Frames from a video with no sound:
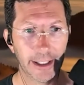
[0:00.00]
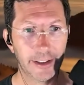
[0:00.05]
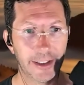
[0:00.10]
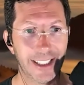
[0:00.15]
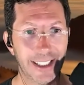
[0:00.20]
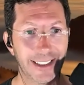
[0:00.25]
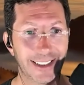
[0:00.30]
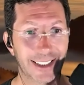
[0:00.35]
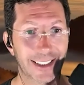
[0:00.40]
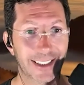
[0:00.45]

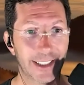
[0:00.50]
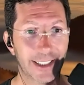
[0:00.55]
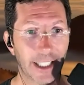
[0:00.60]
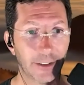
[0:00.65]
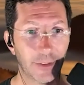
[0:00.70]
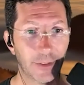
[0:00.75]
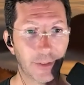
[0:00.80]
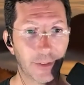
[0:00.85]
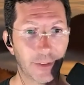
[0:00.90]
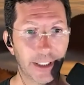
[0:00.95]
She's
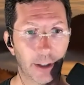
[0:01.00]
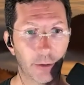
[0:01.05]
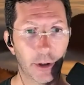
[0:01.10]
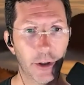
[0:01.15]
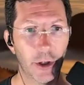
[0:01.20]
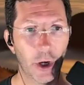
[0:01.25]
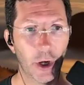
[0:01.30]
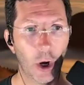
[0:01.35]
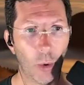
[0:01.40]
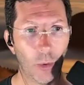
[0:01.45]
successfully done
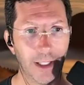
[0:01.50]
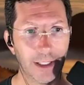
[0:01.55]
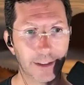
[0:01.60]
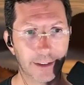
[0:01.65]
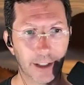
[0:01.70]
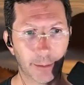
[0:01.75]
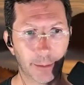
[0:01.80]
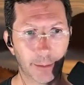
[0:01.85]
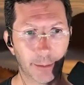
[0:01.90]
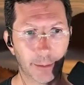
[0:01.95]
what no one
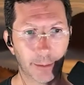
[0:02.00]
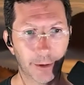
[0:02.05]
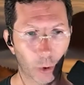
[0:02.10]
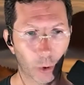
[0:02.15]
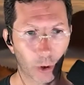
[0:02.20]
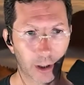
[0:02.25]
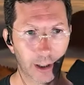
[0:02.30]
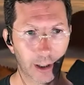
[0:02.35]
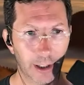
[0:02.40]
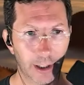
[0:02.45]
has done
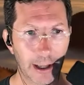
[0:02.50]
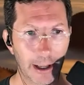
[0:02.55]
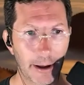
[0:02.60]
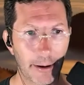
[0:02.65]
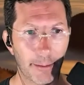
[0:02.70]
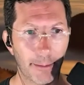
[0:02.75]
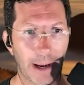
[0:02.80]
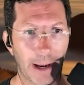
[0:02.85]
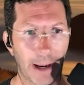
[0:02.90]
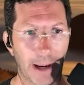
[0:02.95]
before,
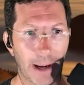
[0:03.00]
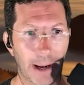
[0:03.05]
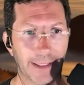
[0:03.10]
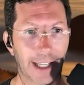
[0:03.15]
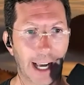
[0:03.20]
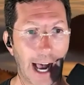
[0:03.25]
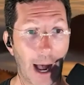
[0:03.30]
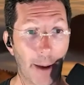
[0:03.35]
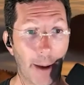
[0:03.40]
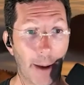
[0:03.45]
made
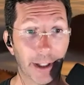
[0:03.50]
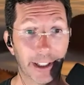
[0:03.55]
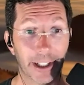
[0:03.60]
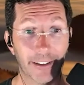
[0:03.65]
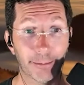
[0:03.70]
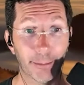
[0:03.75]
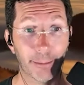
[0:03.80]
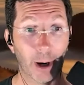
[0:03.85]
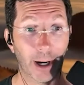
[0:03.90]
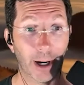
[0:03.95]
the
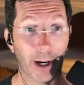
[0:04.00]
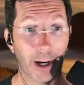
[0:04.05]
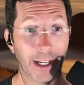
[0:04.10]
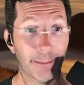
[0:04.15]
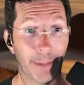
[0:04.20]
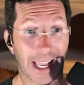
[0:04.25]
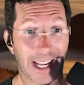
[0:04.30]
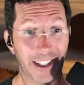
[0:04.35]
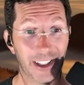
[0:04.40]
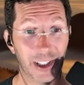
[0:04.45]
topic of
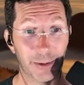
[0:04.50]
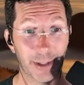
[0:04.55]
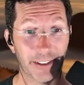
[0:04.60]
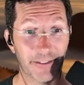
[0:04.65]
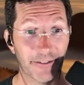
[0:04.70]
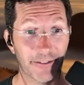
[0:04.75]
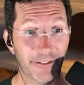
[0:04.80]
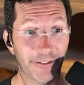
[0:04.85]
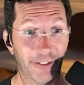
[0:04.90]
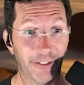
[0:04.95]
money
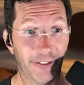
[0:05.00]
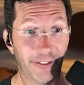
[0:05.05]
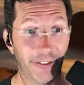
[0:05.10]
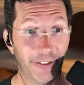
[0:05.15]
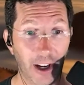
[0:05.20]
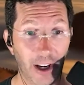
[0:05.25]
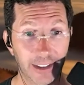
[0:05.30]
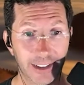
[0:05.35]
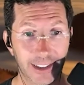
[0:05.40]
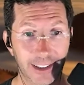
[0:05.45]
management
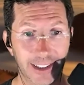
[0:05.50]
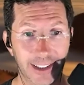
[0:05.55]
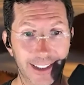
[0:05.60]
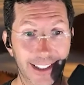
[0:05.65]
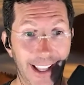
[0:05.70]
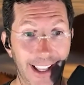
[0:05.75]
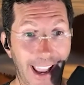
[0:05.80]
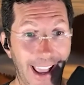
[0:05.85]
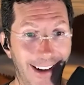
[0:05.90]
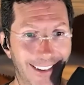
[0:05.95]
fun,
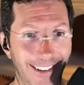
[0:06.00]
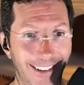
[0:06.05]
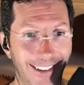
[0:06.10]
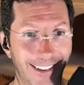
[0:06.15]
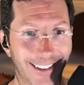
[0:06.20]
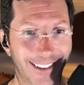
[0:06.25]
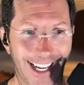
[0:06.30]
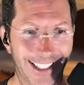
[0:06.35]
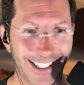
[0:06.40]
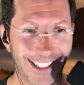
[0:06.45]

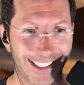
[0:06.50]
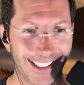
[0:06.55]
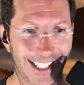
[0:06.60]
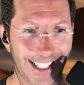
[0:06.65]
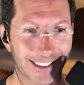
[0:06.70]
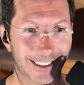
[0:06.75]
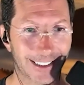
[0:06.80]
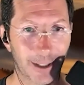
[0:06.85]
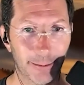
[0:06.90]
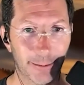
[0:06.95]

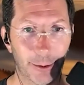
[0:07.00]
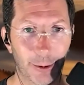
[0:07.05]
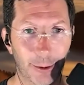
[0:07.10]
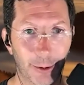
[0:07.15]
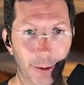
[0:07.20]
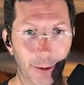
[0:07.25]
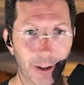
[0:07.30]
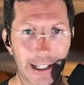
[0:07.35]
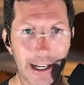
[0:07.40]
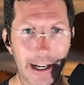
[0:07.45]
entertaining, and
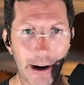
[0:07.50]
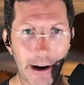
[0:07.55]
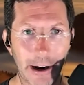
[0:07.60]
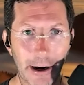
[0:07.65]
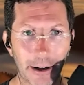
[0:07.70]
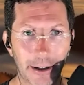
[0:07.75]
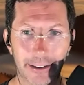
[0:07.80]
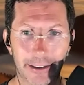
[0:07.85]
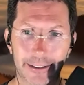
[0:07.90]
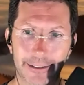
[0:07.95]
simple.
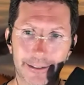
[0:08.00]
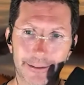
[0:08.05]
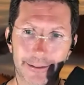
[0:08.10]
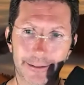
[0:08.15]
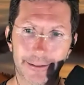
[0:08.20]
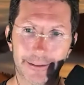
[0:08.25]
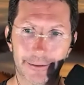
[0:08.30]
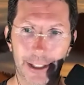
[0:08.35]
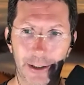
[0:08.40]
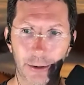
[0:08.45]

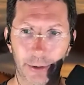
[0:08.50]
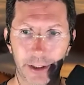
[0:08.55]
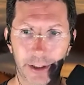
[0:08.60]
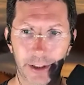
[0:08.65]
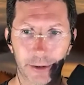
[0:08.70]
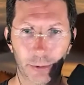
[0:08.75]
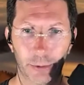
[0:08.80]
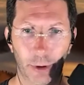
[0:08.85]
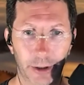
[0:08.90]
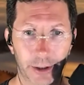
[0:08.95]
Rachel
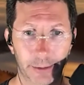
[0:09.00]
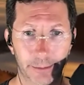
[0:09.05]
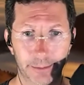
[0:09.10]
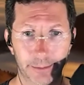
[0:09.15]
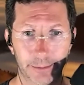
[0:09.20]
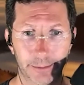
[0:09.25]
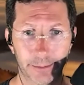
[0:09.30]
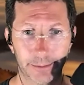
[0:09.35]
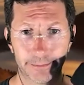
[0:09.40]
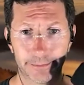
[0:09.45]
Richards,
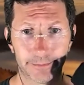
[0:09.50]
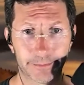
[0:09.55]
welcome.